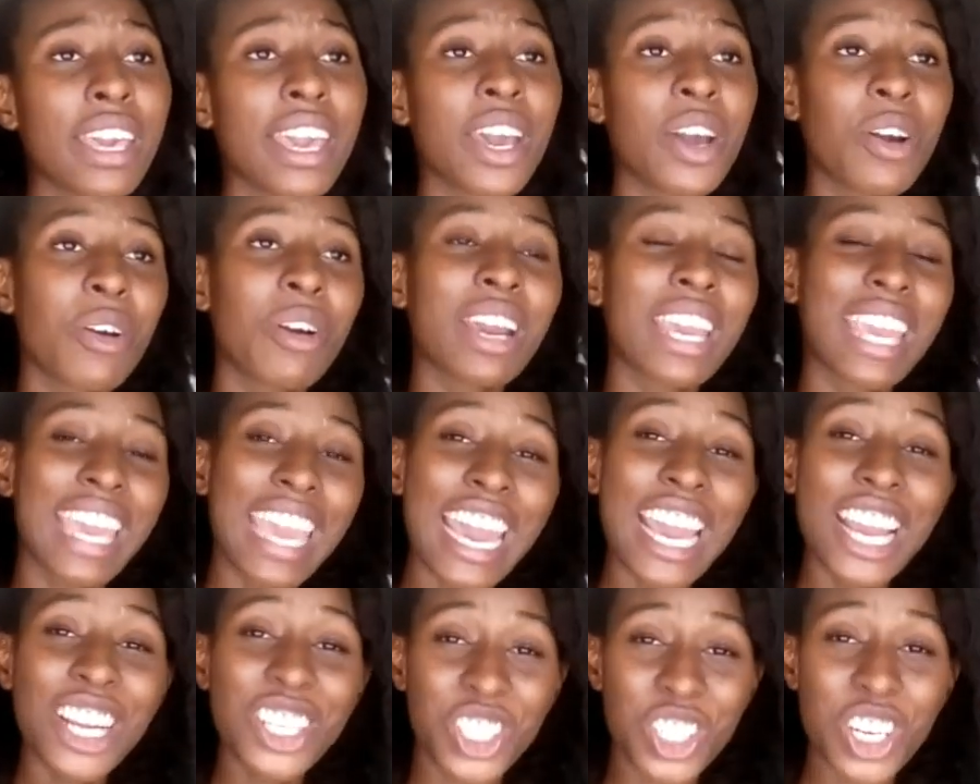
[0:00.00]
So the
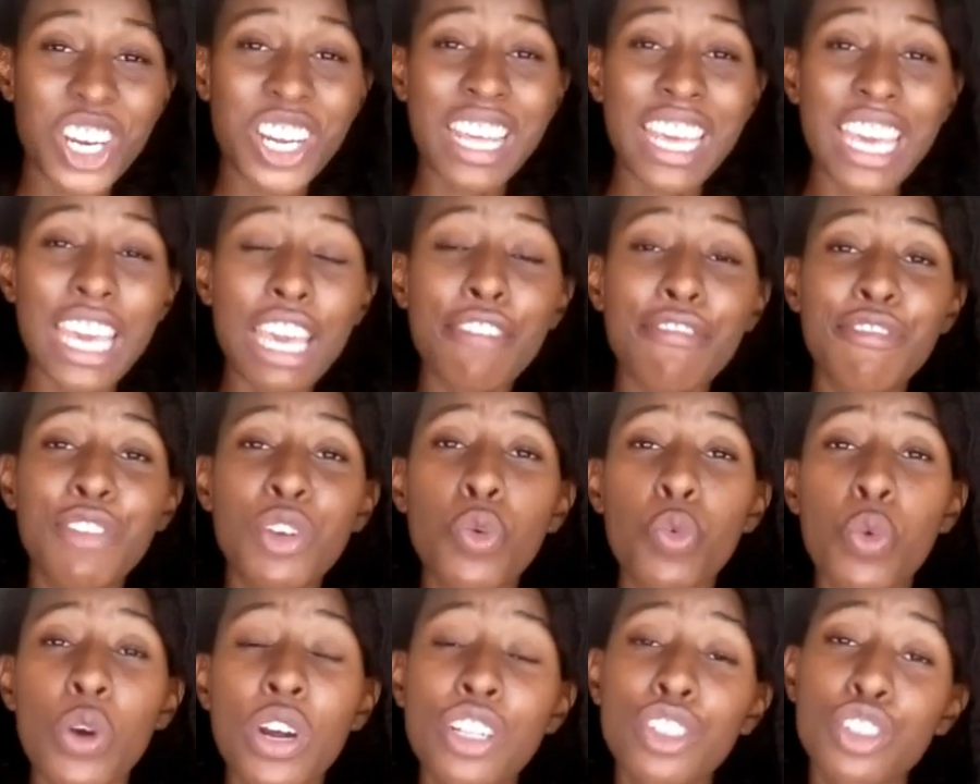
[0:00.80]
next don't of
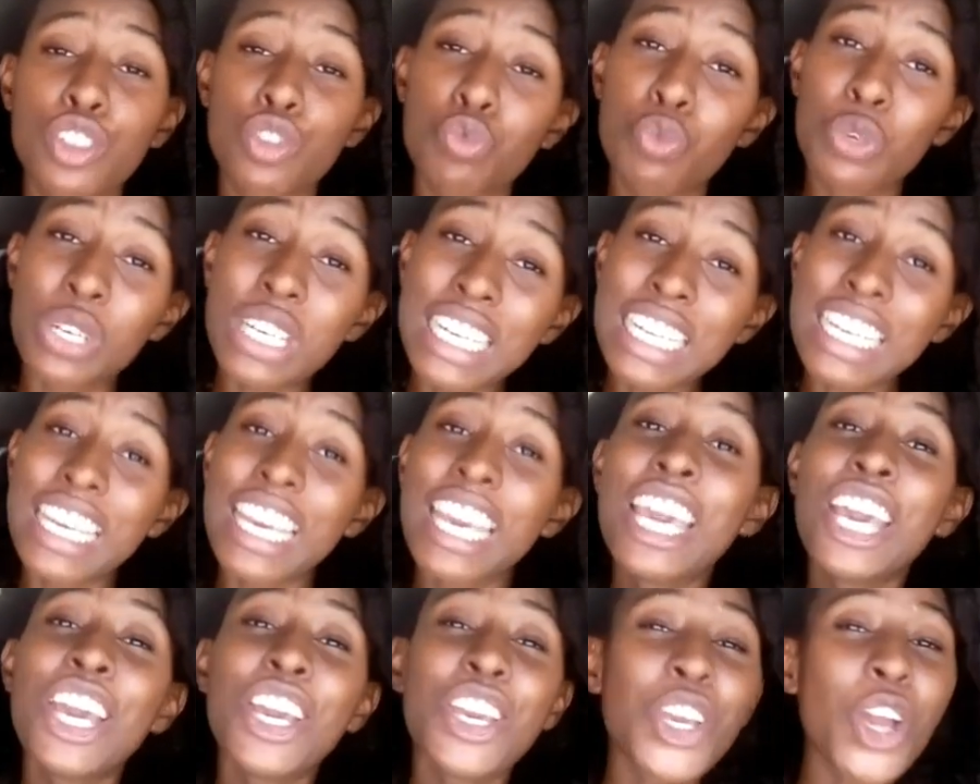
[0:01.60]
healthy hair
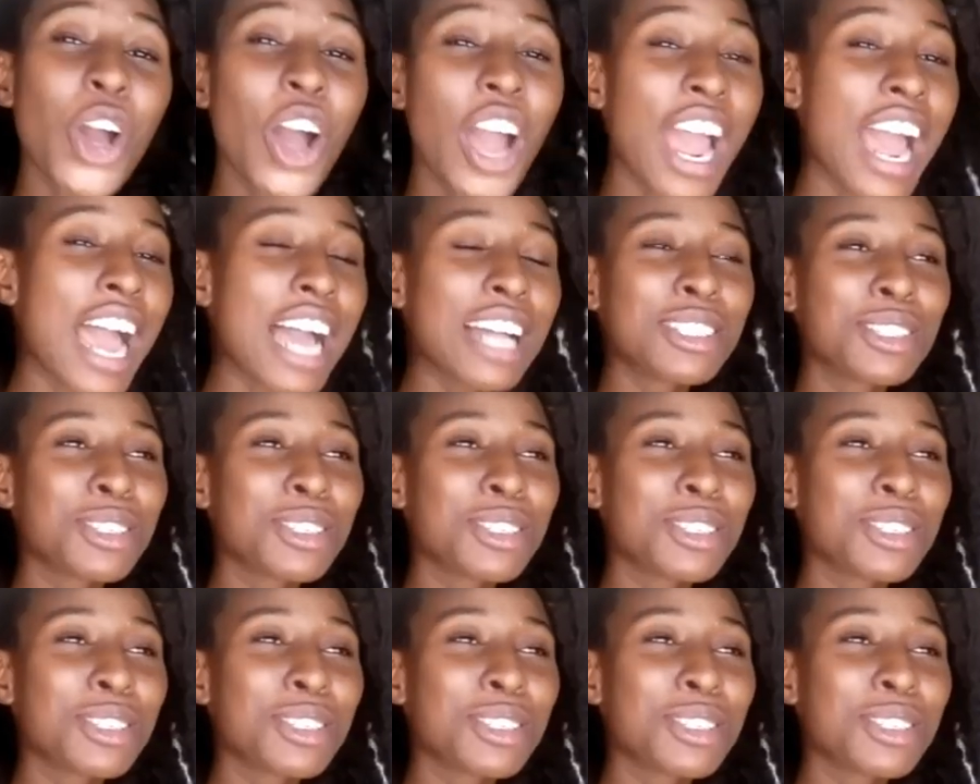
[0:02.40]
care journey,